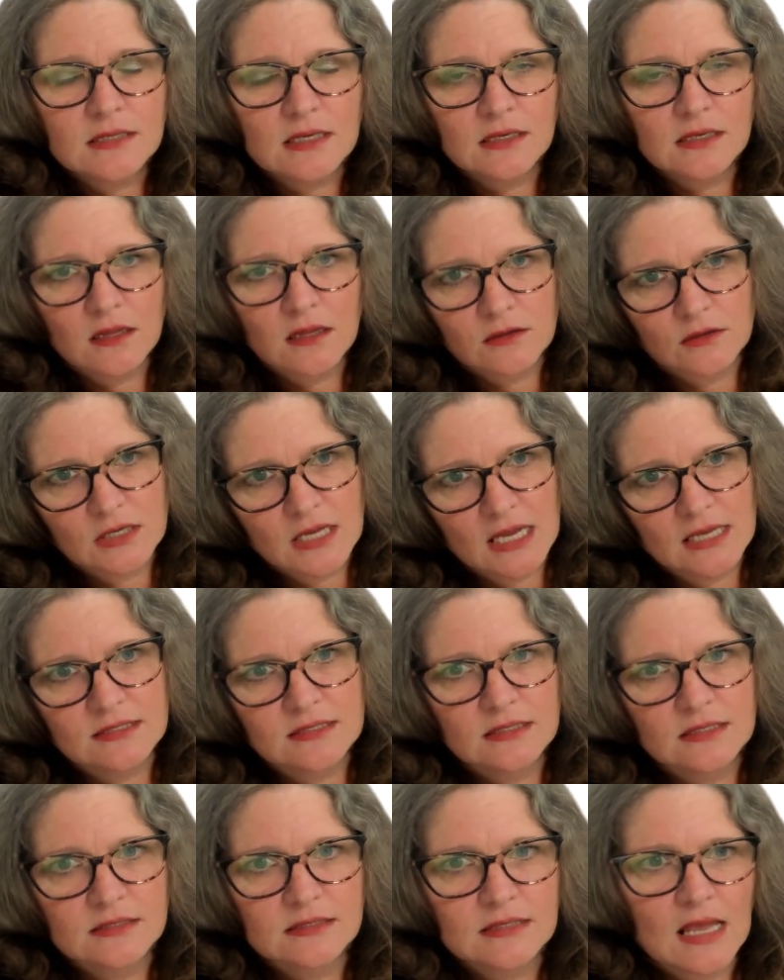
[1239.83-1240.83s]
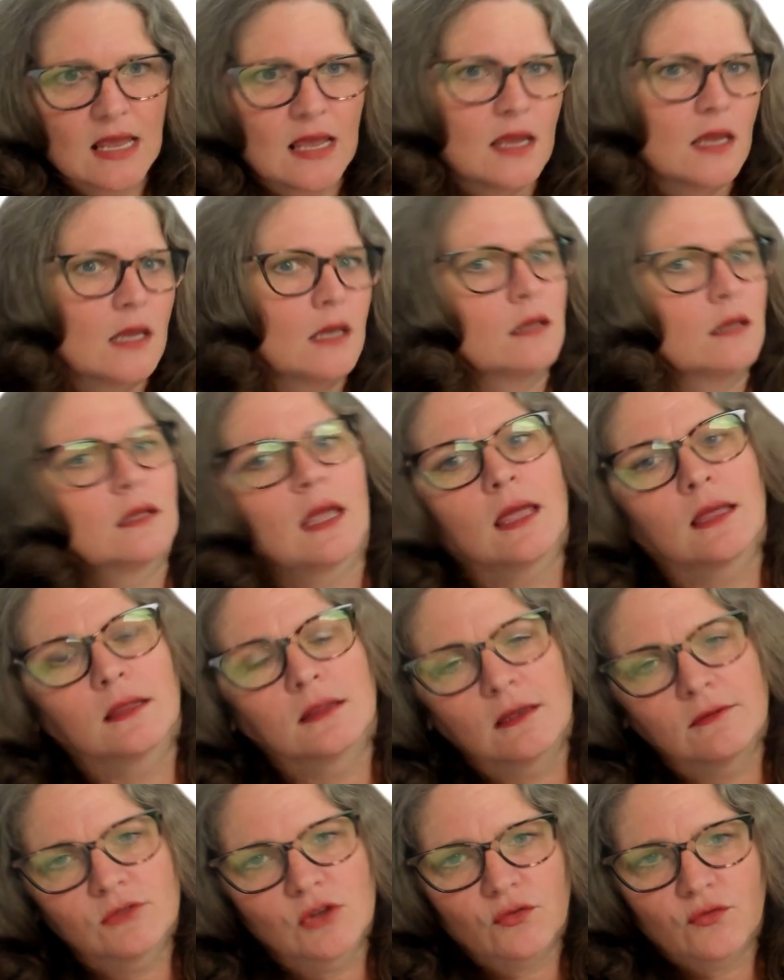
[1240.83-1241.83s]
In other cases, they can't
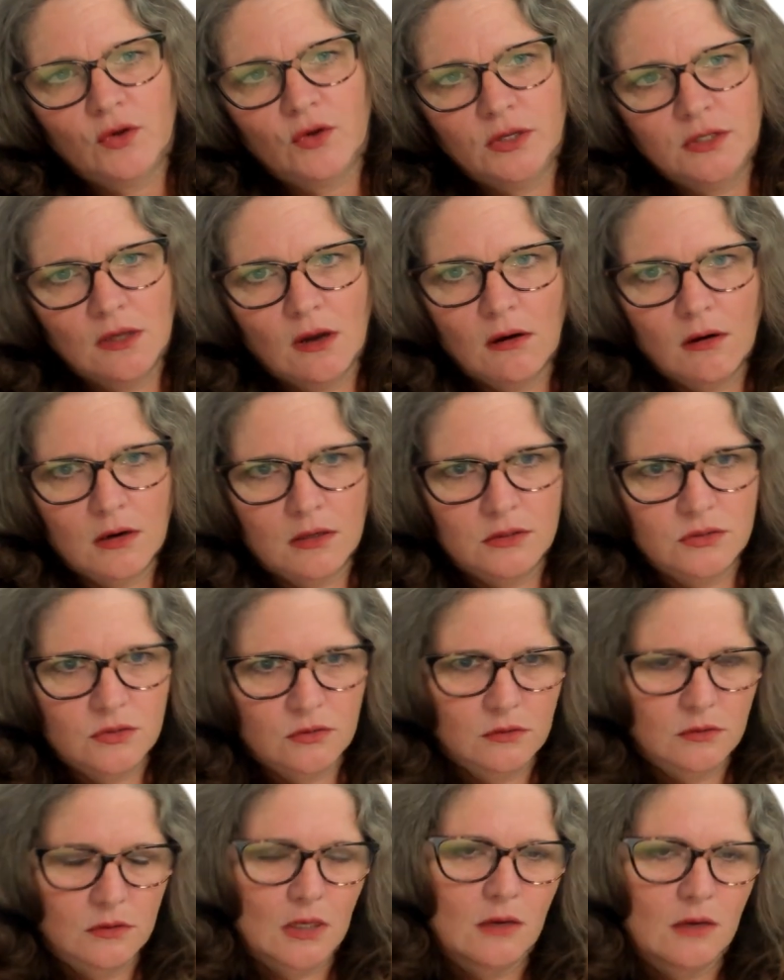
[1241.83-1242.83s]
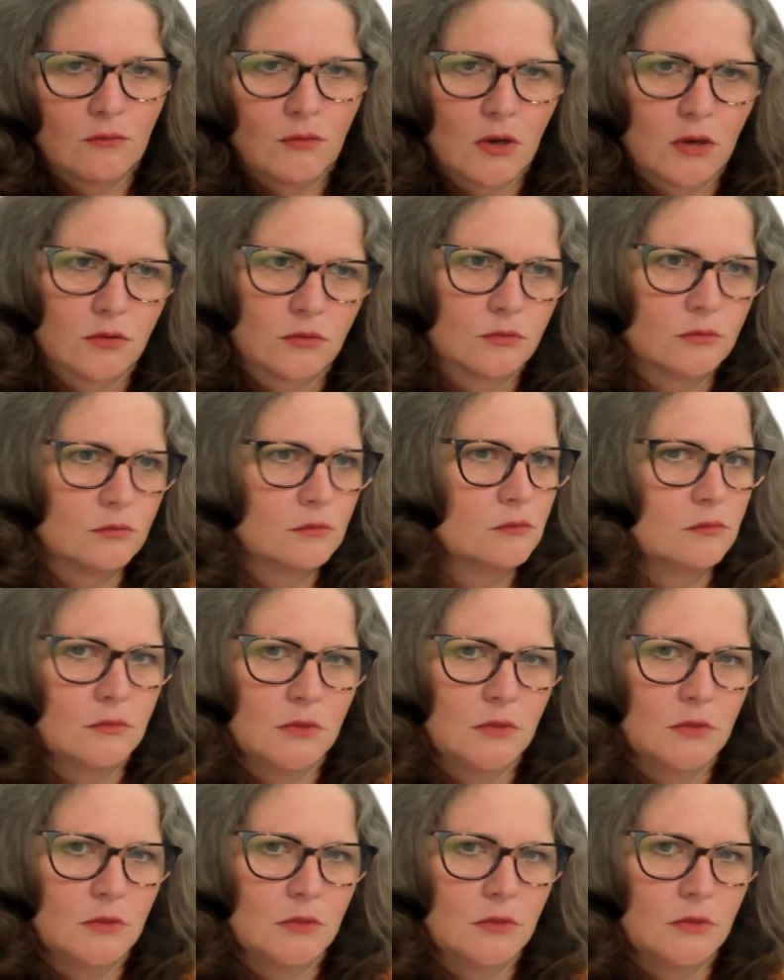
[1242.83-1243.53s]
leave their front yards, or they won't,